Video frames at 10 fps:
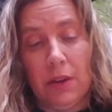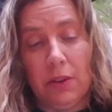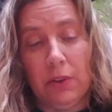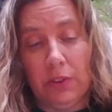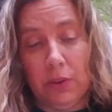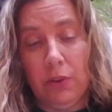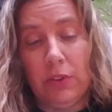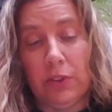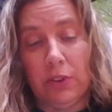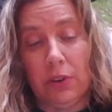Those
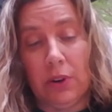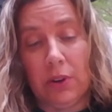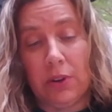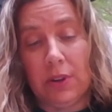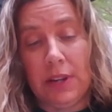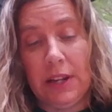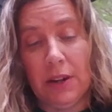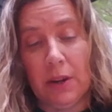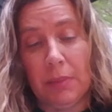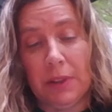closest to her could
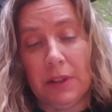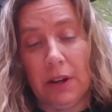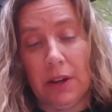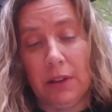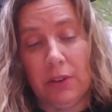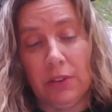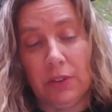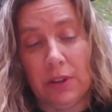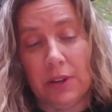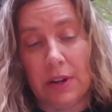hear, but the others
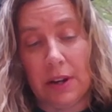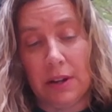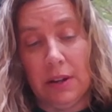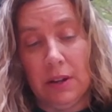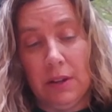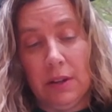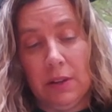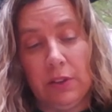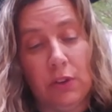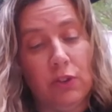could not.
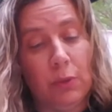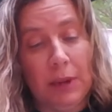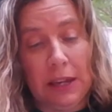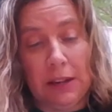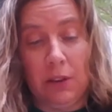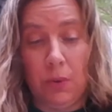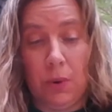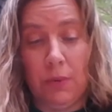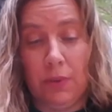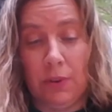So she began to
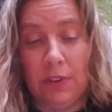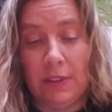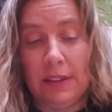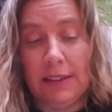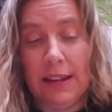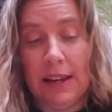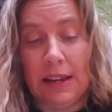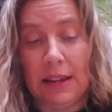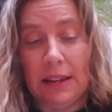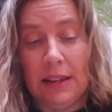quote verses
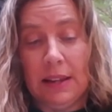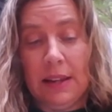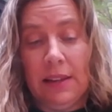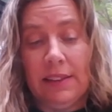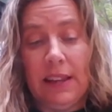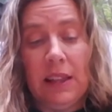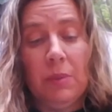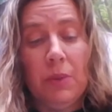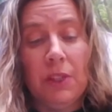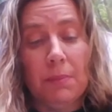instead. "Say them
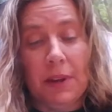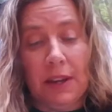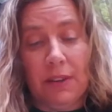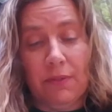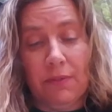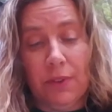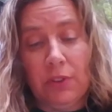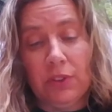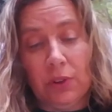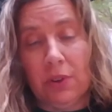with me,
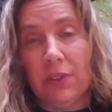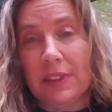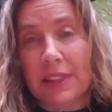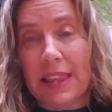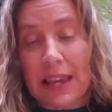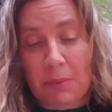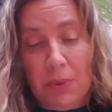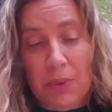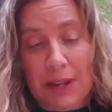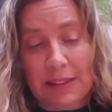first girls and then
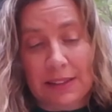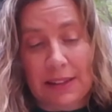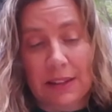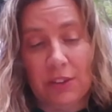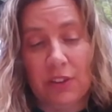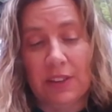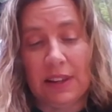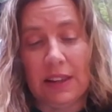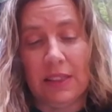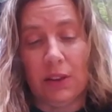boys." She
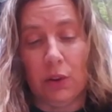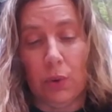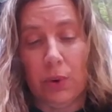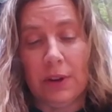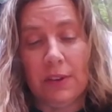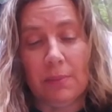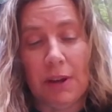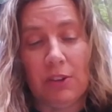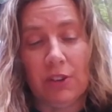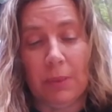said, "The Lord is my
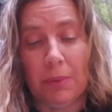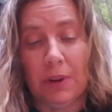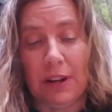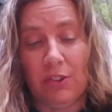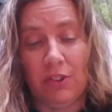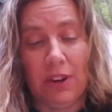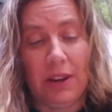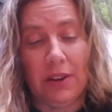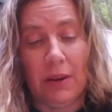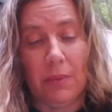shepherd, I
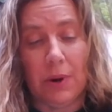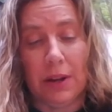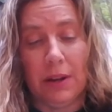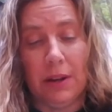shall not want."